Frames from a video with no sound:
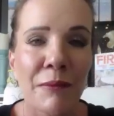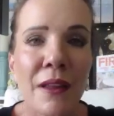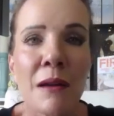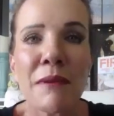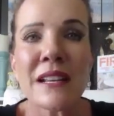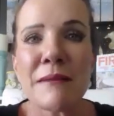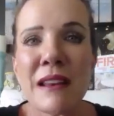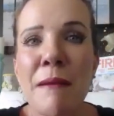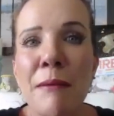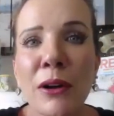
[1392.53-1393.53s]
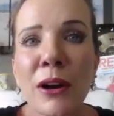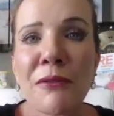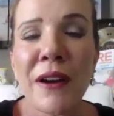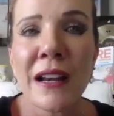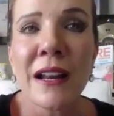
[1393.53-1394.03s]
because many people are
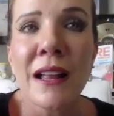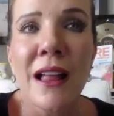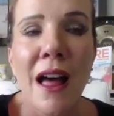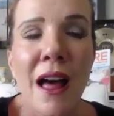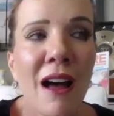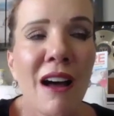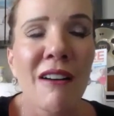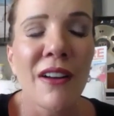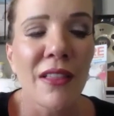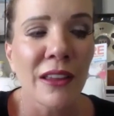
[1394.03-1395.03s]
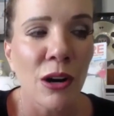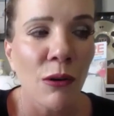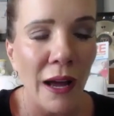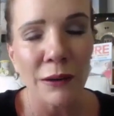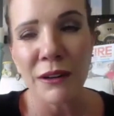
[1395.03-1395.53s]
afraid of, I
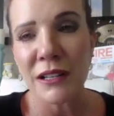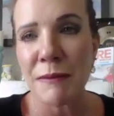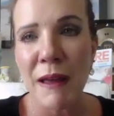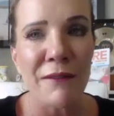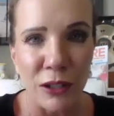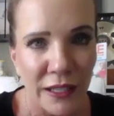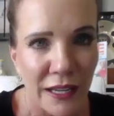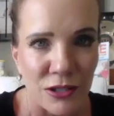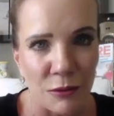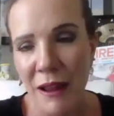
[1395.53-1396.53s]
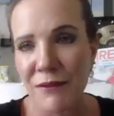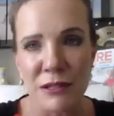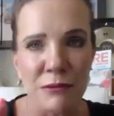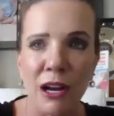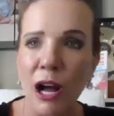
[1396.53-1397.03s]
don't want to pay for leads or pay for
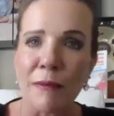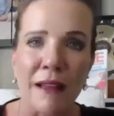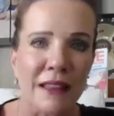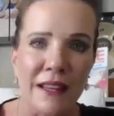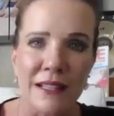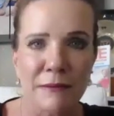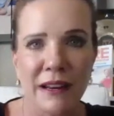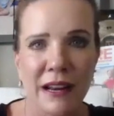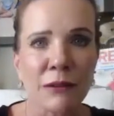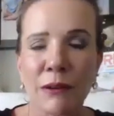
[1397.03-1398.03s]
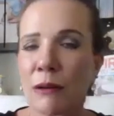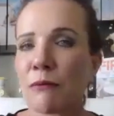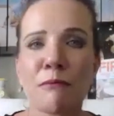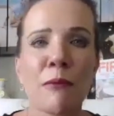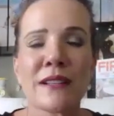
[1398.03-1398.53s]
somebody to call my leads, meaning I don't want to
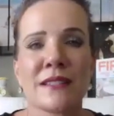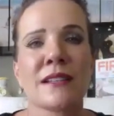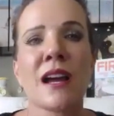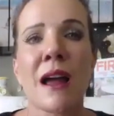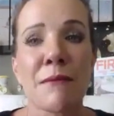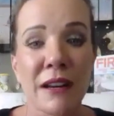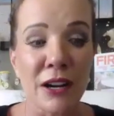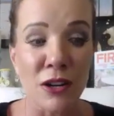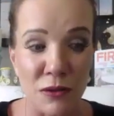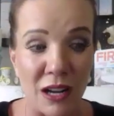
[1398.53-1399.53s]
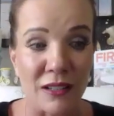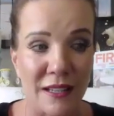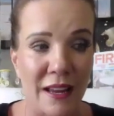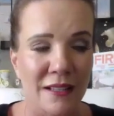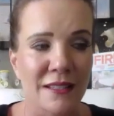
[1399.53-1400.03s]
waste the time. But here's what I'll
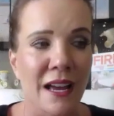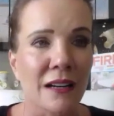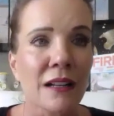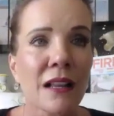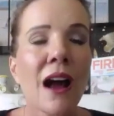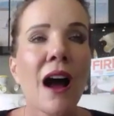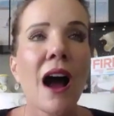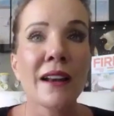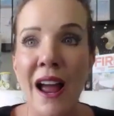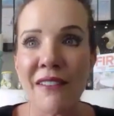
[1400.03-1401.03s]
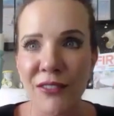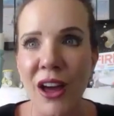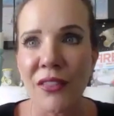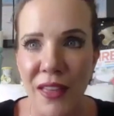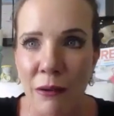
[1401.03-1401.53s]
say is that, and I've
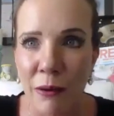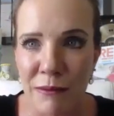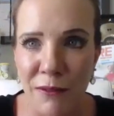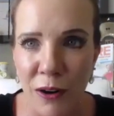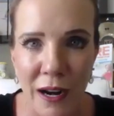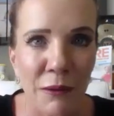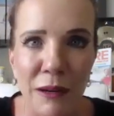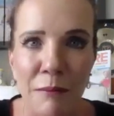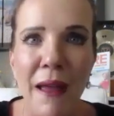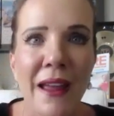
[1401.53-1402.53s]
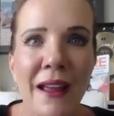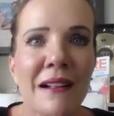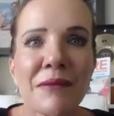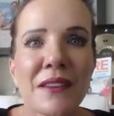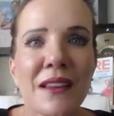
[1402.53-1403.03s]
thought that way before, I don't want to pay
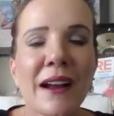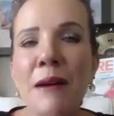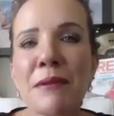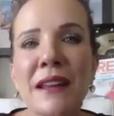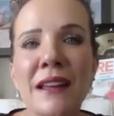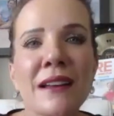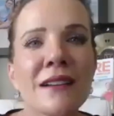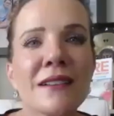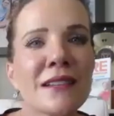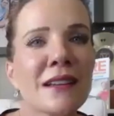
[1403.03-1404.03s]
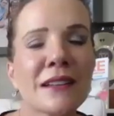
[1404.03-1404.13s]
a company to,